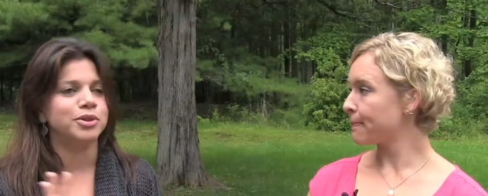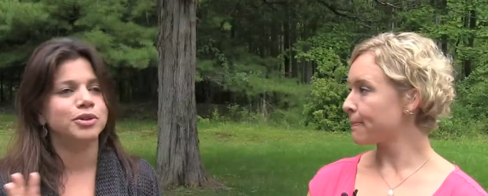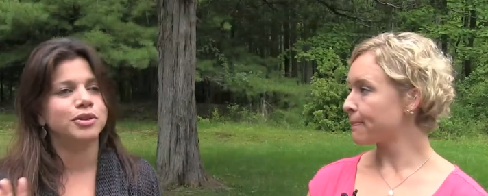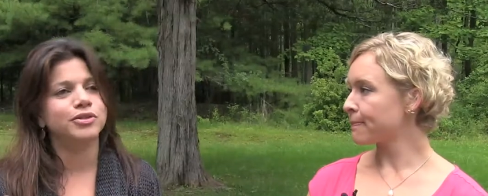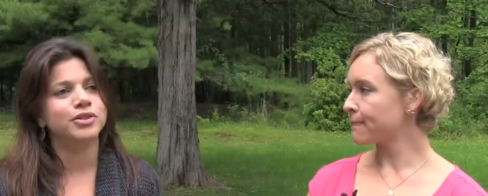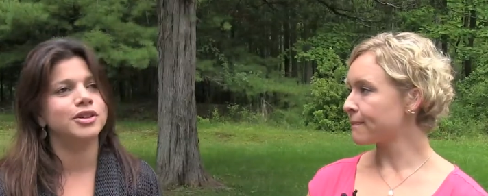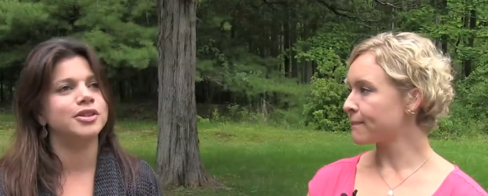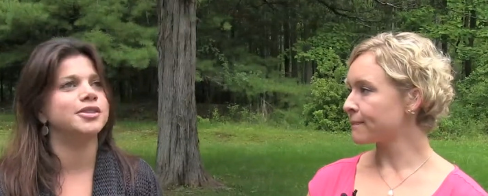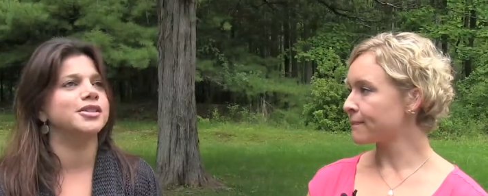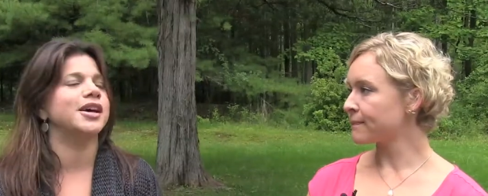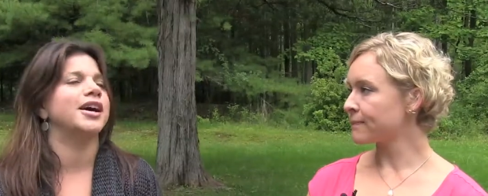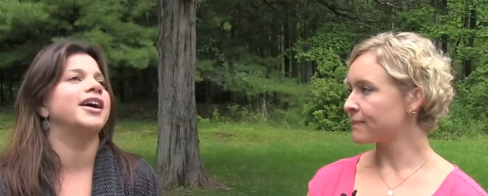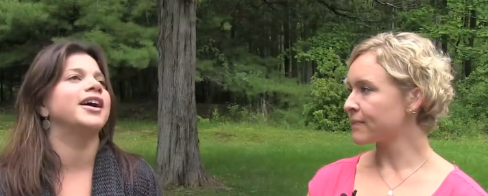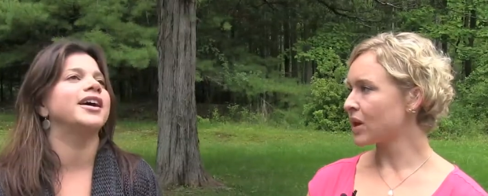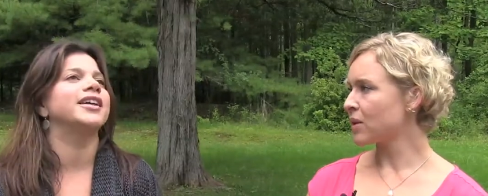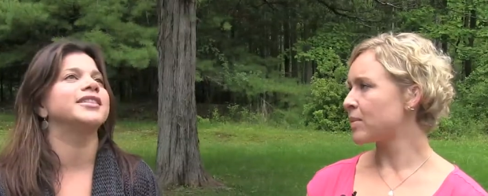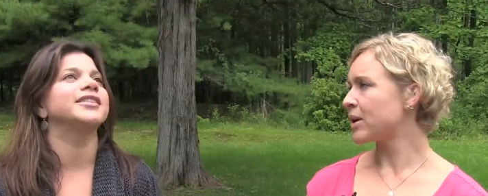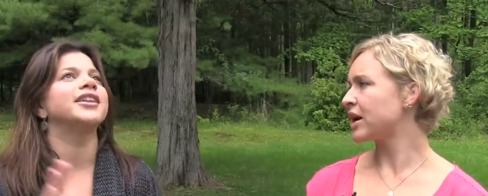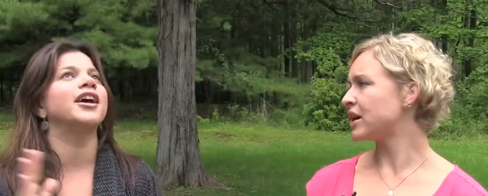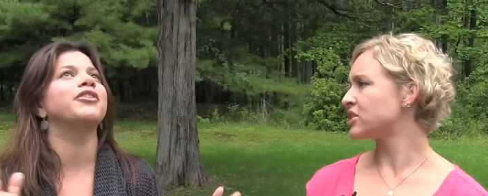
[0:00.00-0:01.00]
Speaker 1: beautiful
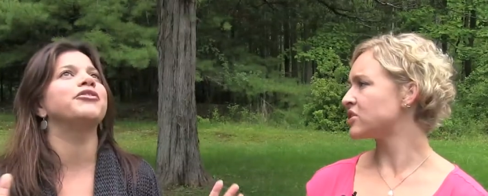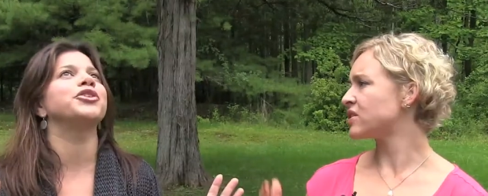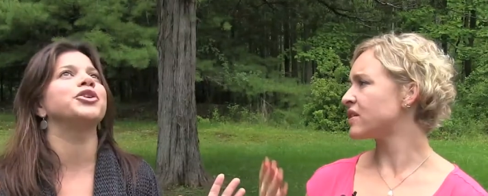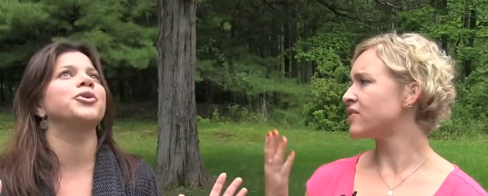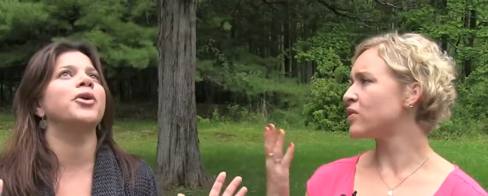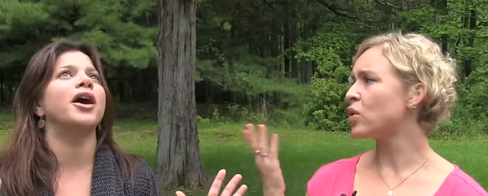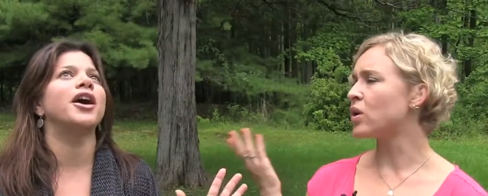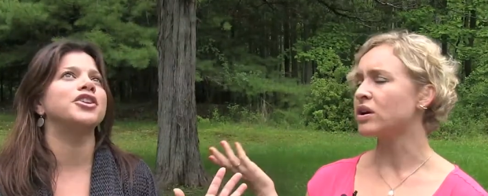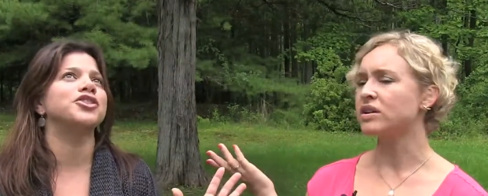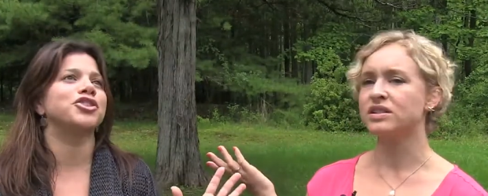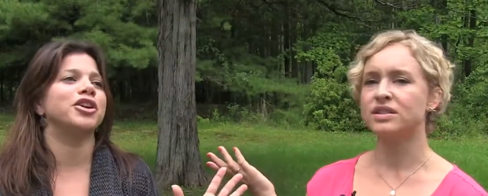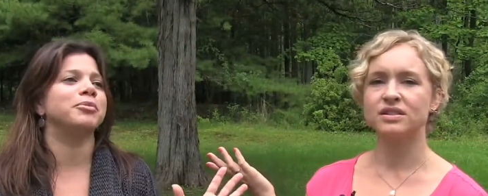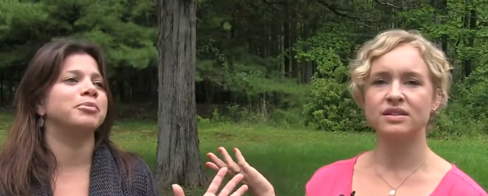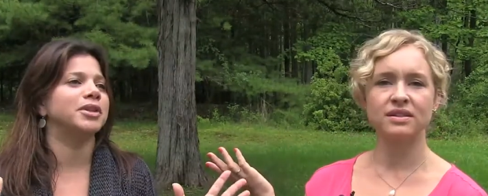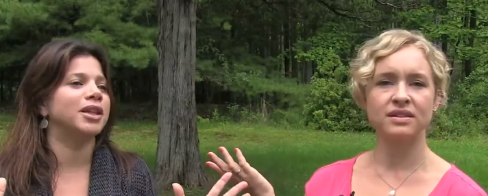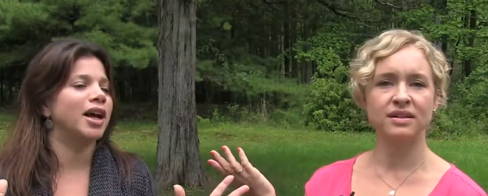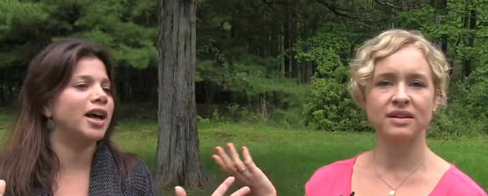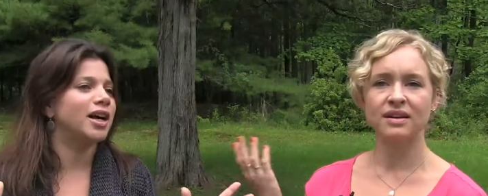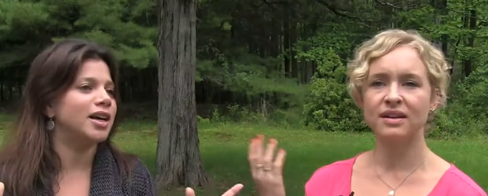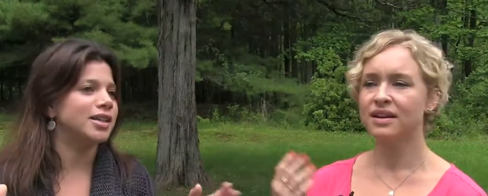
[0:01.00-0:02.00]
hotel. I oh love gosh, you,
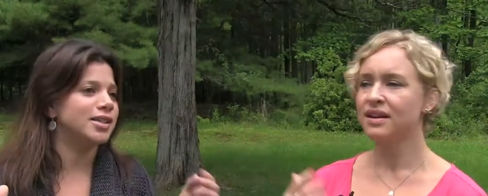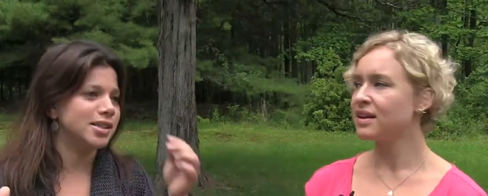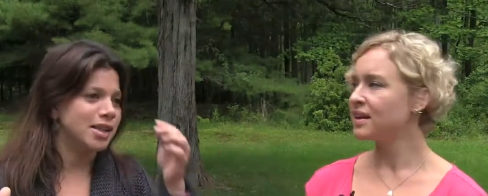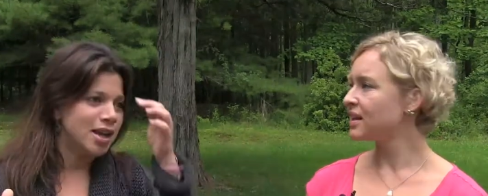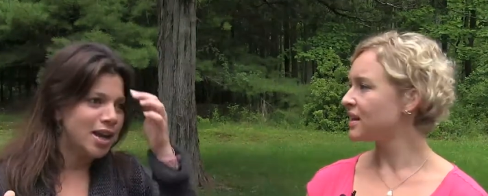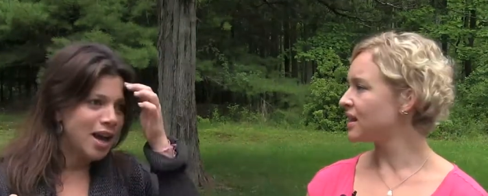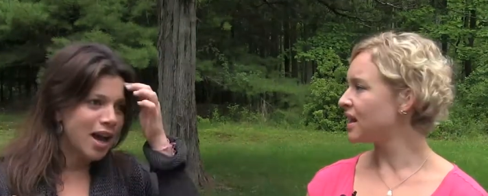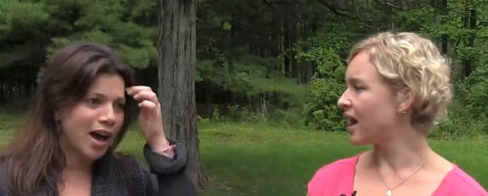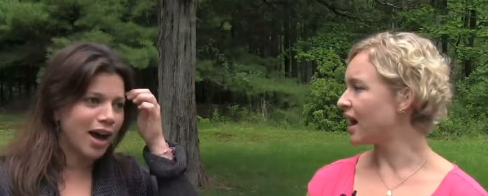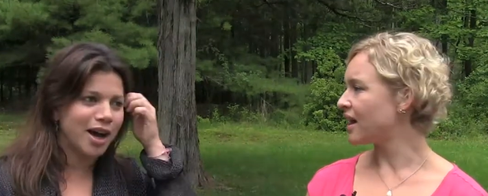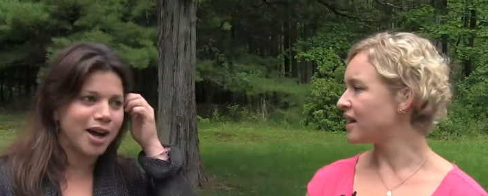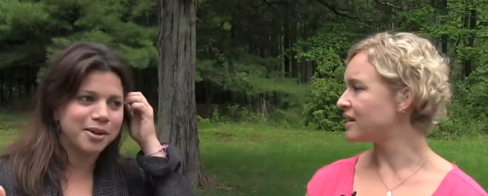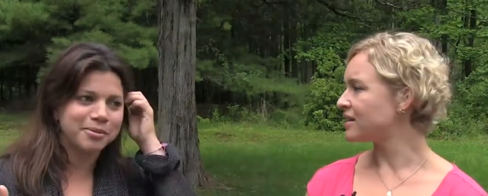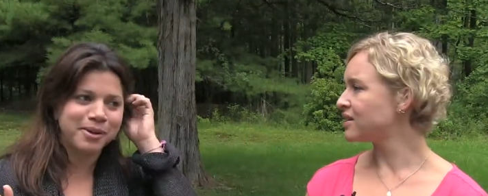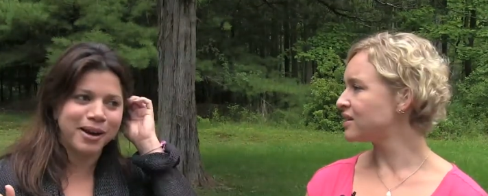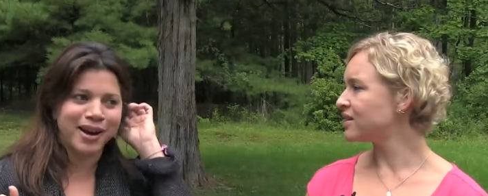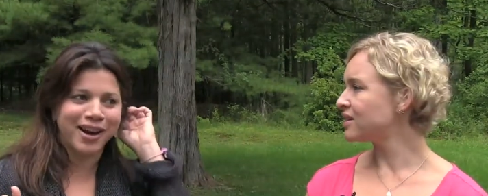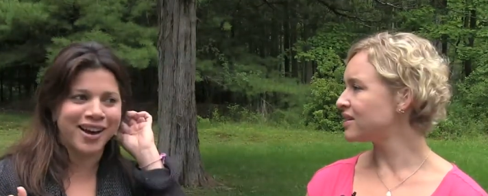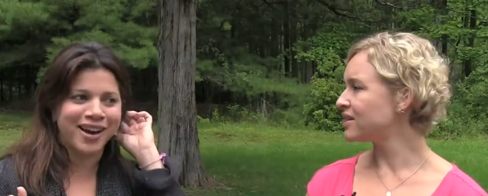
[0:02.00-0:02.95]
Andre Balazs. Yeah. Um,